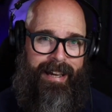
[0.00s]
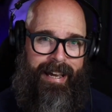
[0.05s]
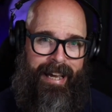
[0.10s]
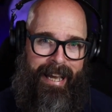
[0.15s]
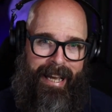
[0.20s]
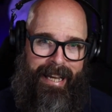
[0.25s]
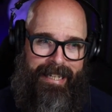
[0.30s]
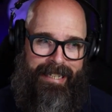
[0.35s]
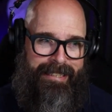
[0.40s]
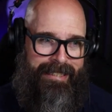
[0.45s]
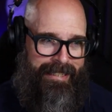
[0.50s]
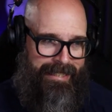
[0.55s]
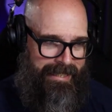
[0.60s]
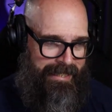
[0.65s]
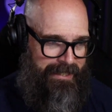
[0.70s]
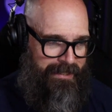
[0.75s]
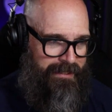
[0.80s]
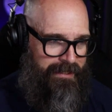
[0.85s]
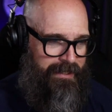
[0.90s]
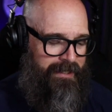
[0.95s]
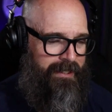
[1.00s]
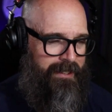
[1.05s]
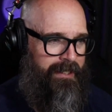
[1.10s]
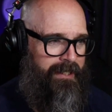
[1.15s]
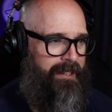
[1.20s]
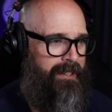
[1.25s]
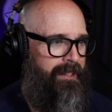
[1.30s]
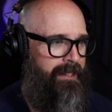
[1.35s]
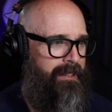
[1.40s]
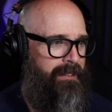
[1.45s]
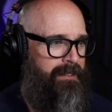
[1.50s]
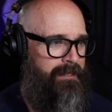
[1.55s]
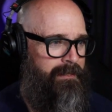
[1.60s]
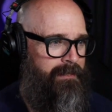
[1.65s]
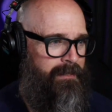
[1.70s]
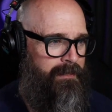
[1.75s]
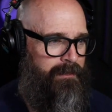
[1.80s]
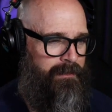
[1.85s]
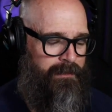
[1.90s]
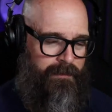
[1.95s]
I need
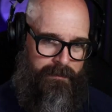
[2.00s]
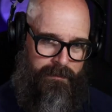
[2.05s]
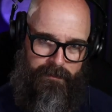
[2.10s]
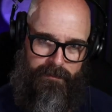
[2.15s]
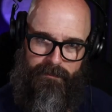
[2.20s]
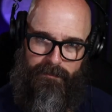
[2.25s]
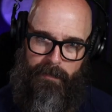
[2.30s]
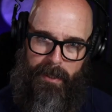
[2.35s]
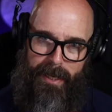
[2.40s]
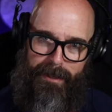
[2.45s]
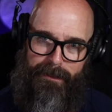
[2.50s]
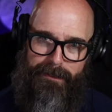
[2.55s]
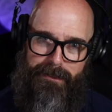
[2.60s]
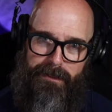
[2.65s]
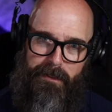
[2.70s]
pedal